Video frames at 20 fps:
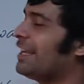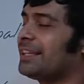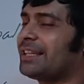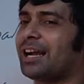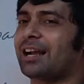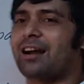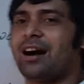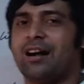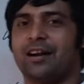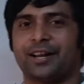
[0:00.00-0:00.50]
in the
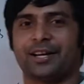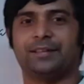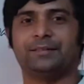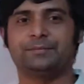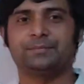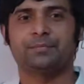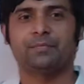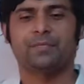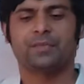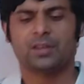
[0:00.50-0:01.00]
garden.
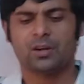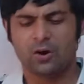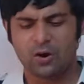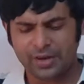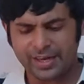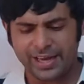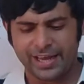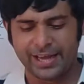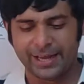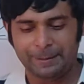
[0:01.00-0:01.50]

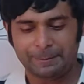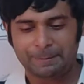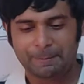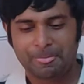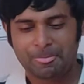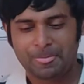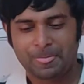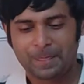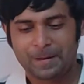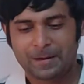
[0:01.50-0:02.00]

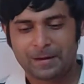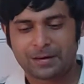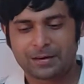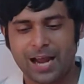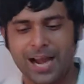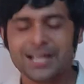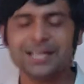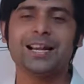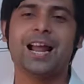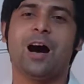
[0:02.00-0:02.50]
Okay,
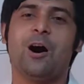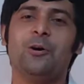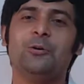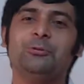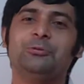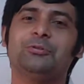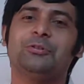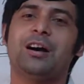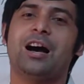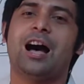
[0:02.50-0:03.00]
right
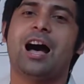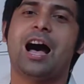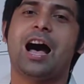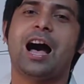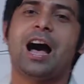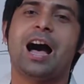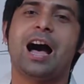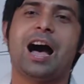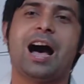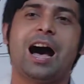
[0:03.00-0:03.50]
now
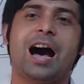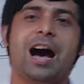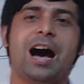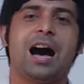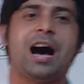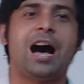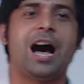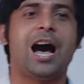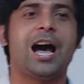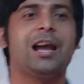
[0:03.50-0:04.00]

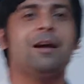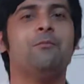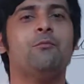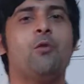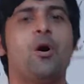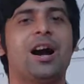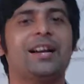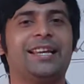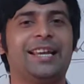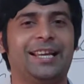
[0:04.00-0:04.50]
I am
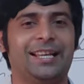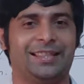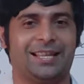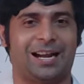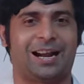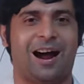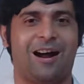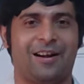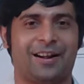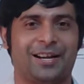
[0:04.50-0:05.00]
walking in the
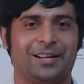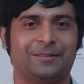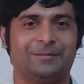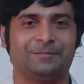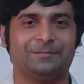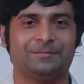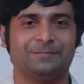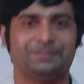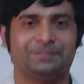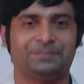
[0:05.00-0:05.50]
garden.
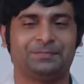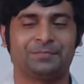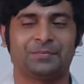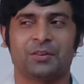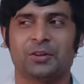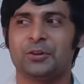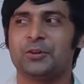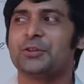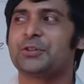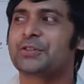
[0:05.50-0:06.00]

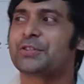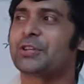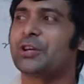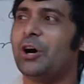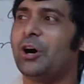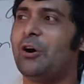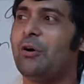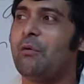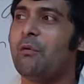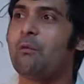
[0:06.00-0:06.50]

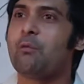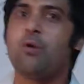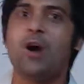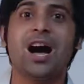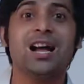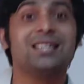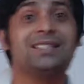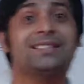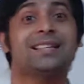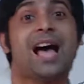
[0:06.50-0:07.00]
So,
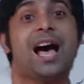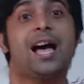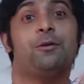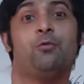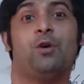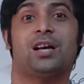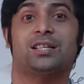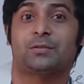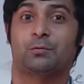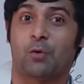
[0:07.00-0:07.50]
once I
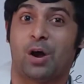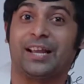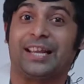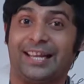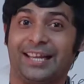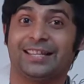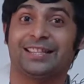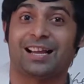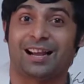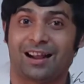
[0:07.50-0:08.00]
was
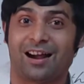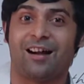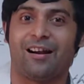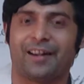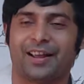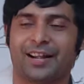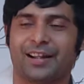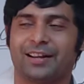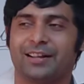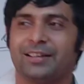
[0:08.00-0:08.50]
walking in the
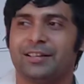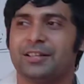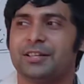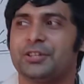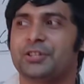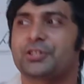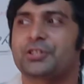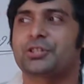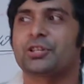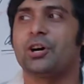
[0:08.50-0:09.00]
garden.
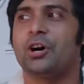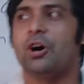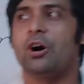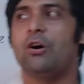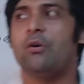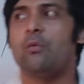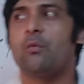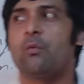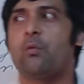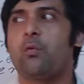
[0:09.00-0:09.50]

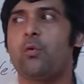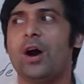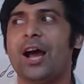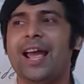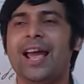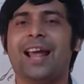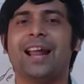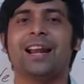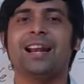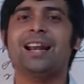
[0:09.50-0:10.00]
So,
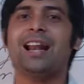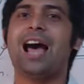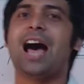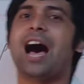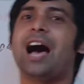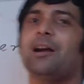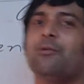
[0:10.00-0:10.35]
when I